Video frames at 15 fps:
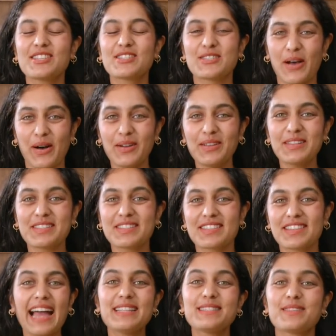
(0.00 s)
salt,
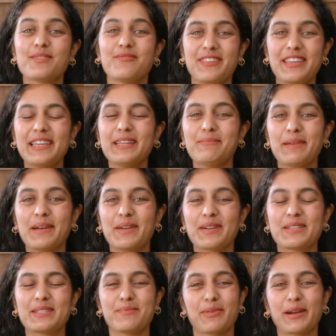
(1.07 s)
and some vegan milk
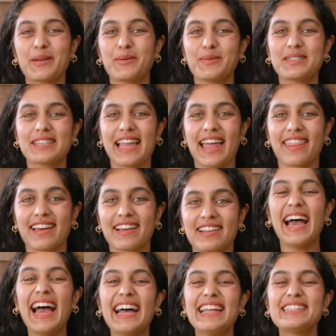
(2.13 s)
to bring it all together.
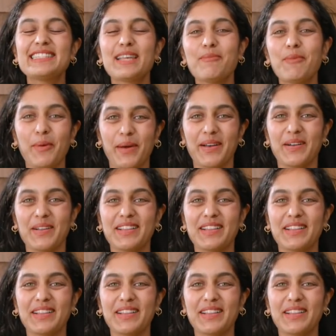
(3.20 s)
And some oil.